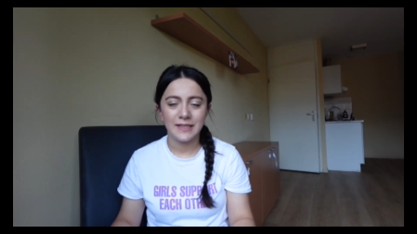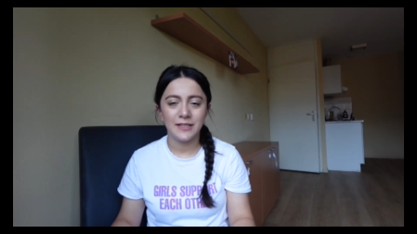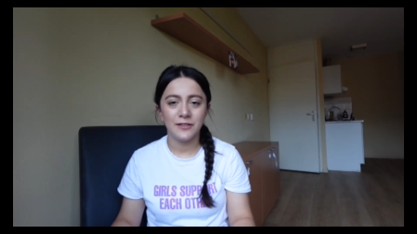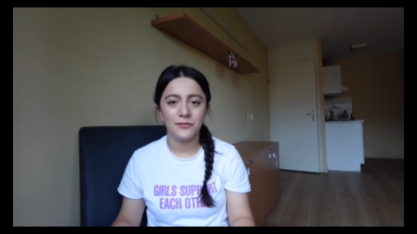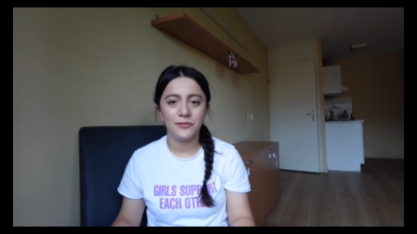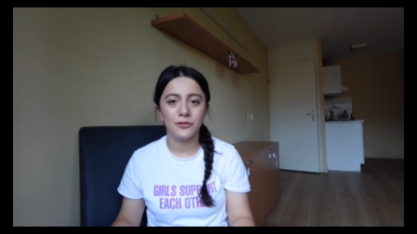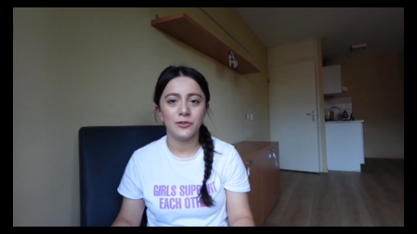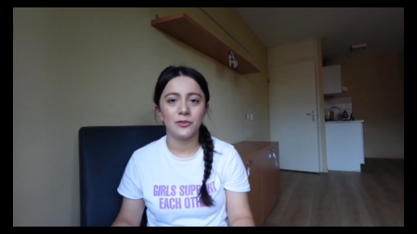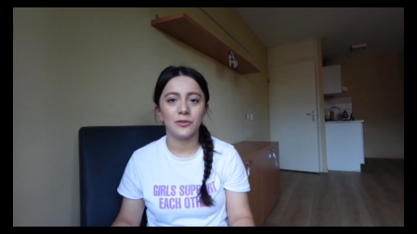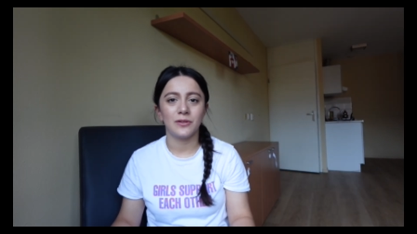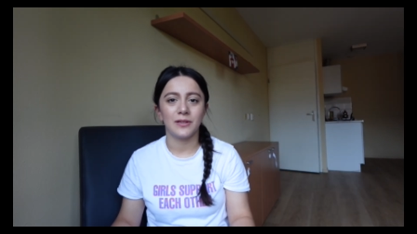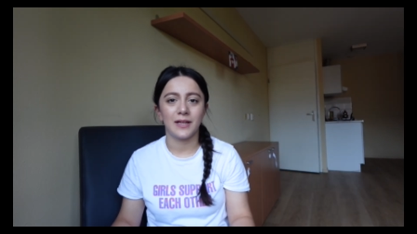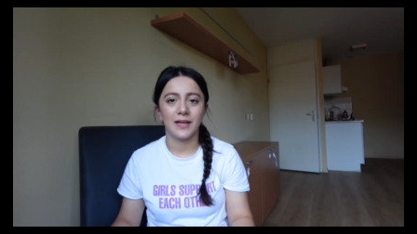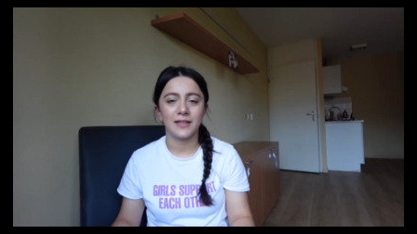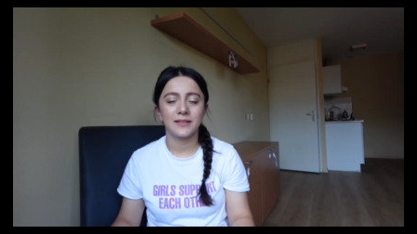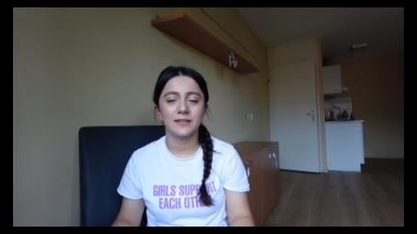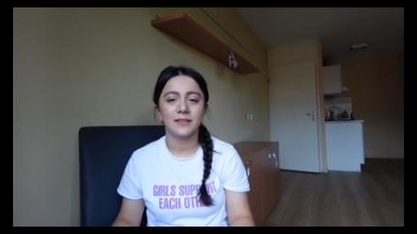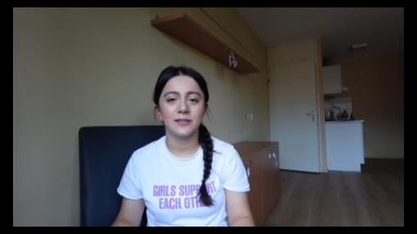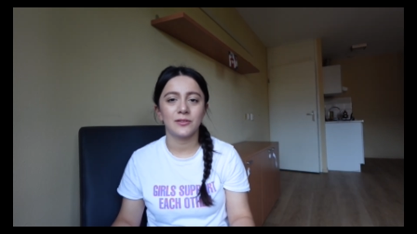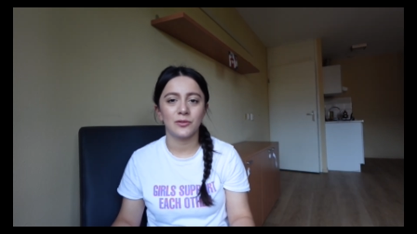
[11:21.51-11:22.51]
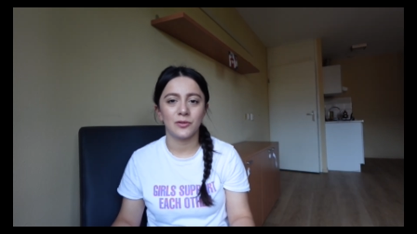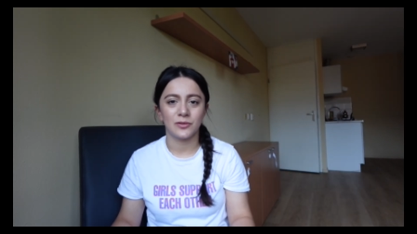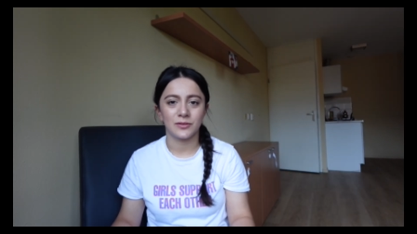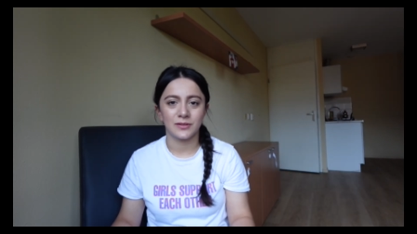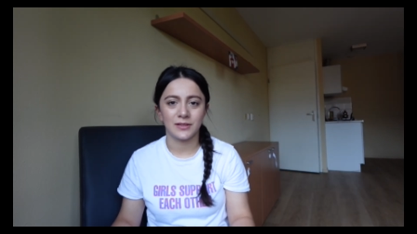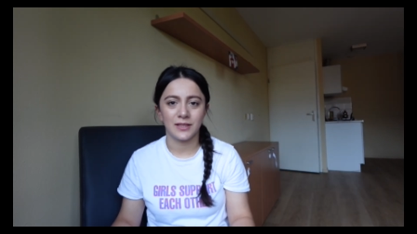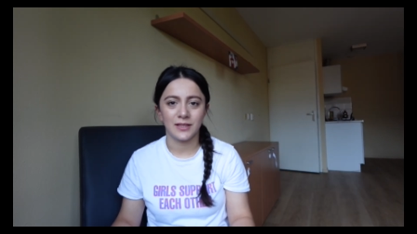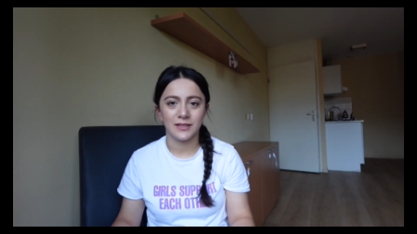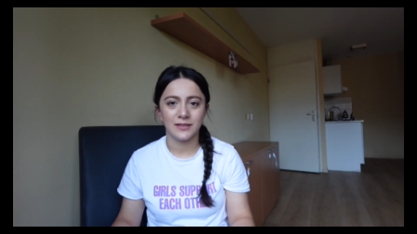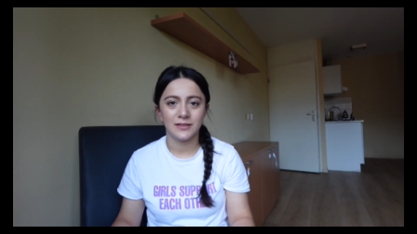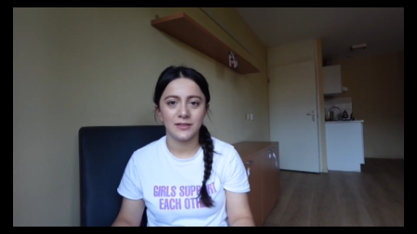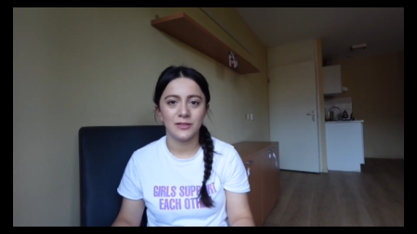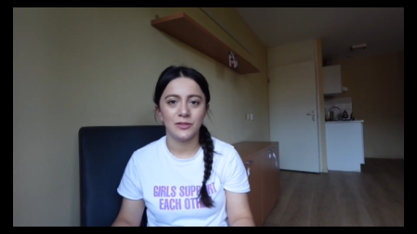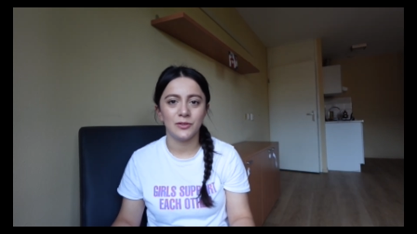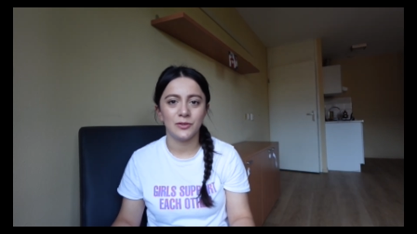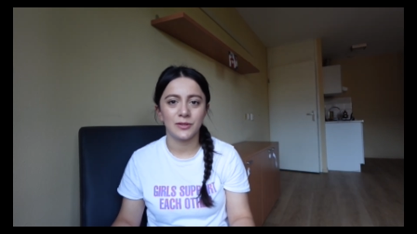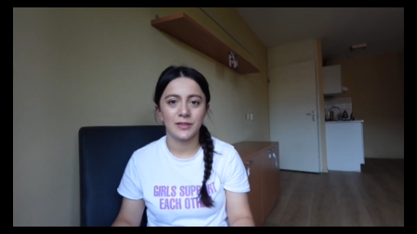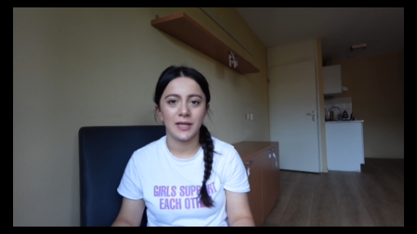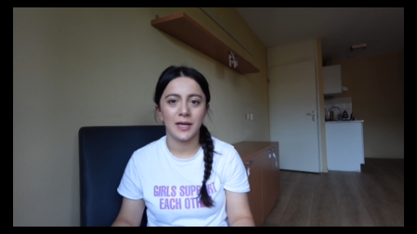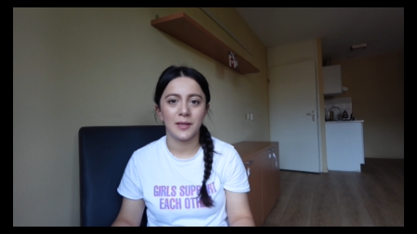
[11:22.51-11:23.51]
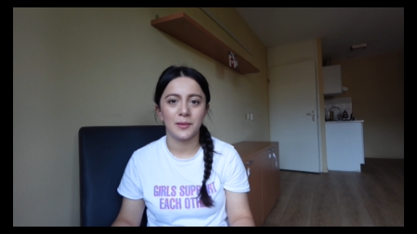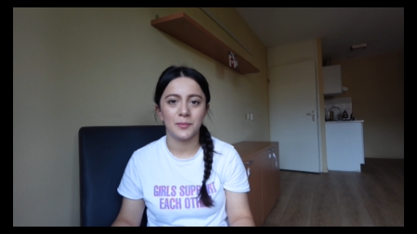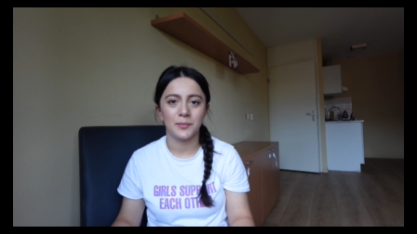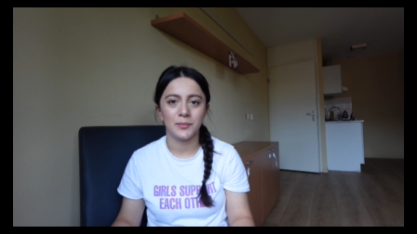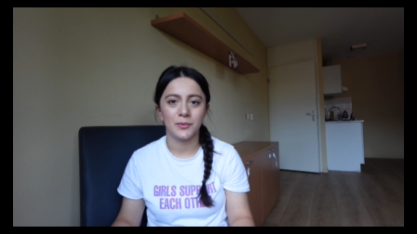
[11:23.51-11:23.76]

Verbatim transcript: If you like the content, you can